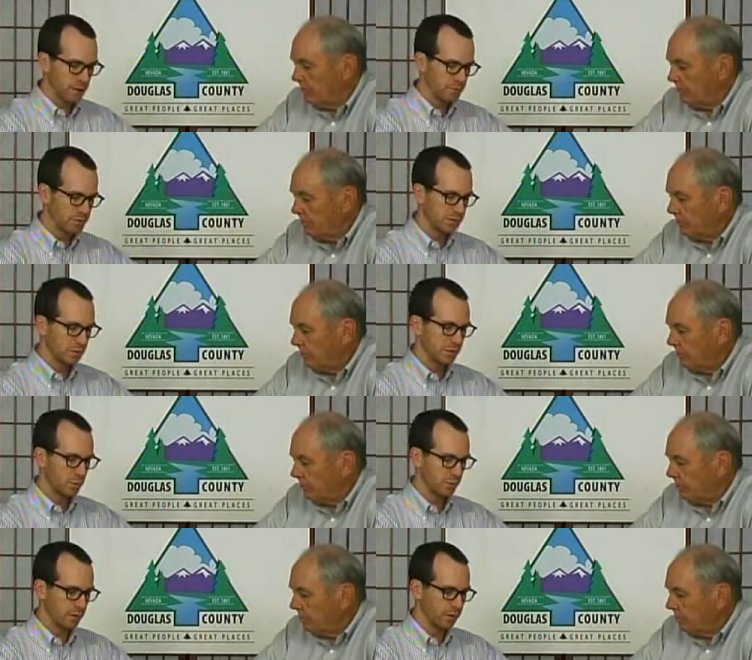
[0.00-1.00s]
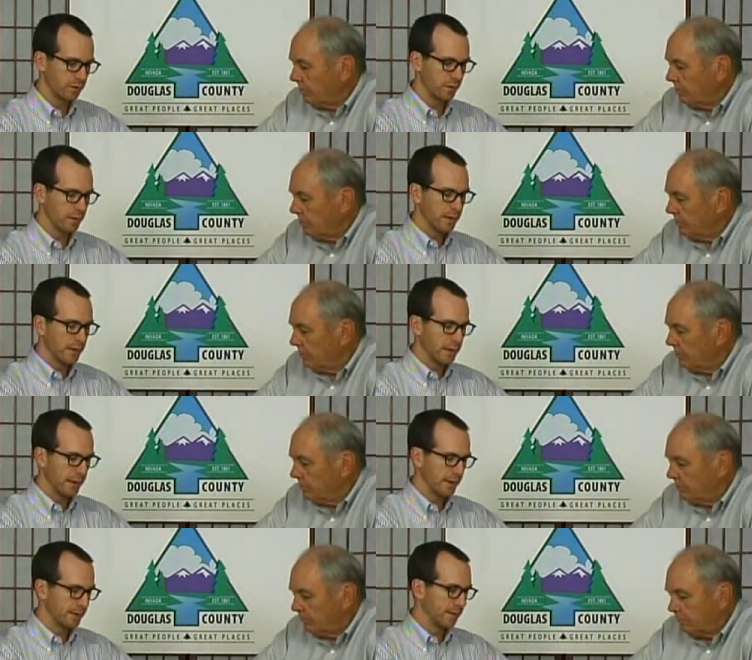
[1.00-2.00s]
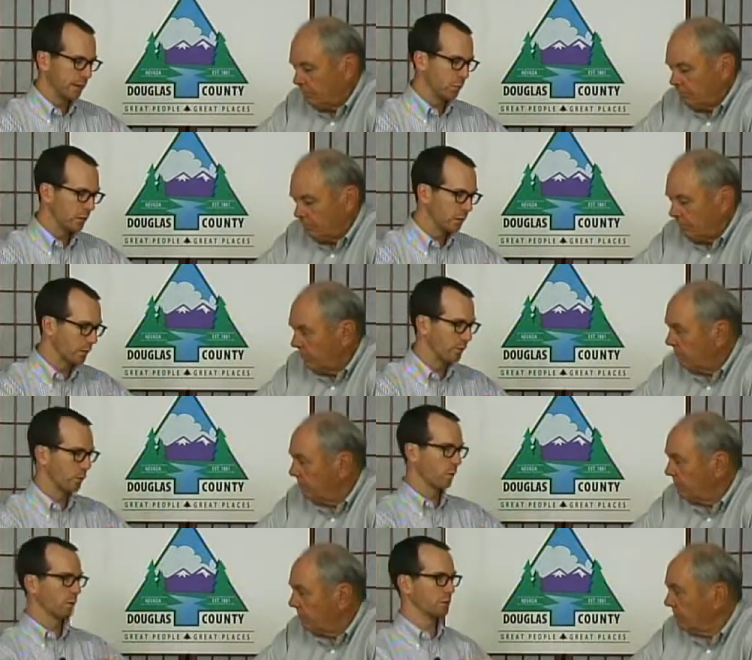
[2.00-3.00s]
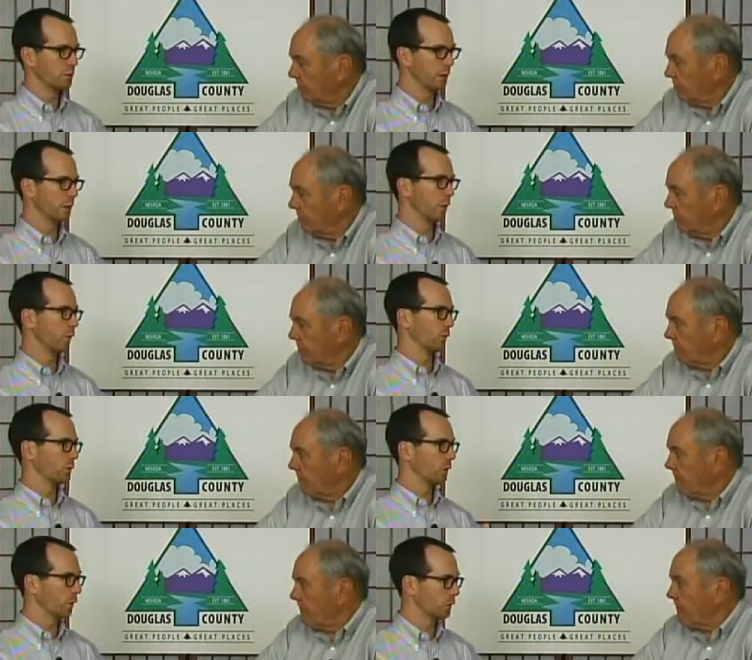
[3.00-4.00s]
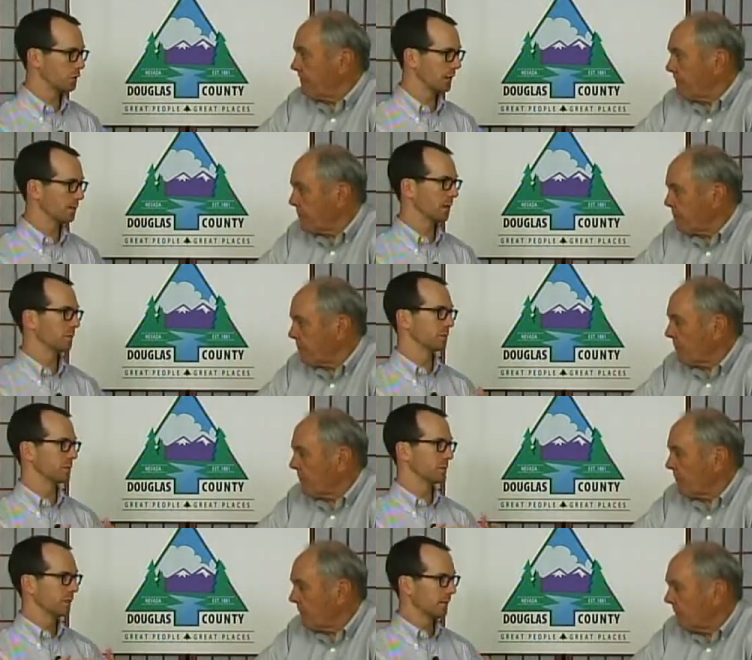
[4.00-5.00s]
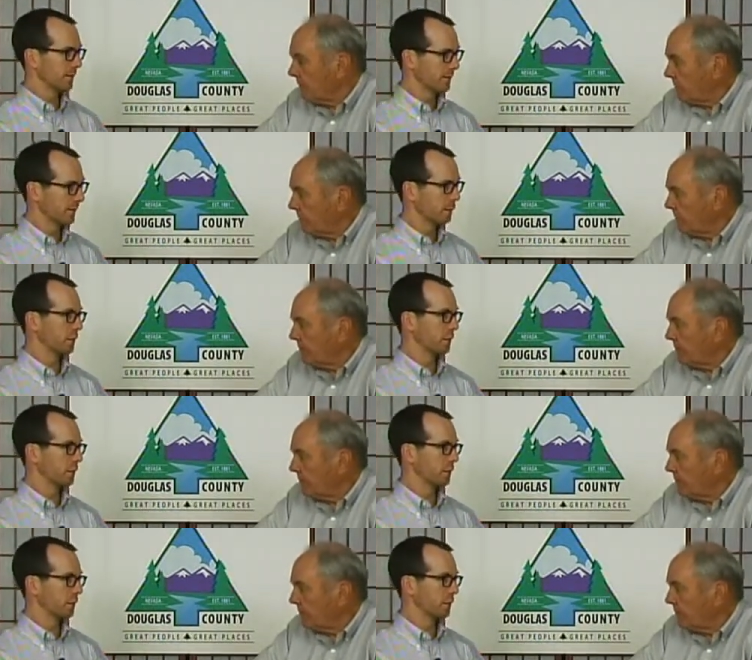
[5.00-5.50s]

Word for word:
Speaker 1: um, that's taken over here, and uh, we look forward to, you know, with new ownership comes a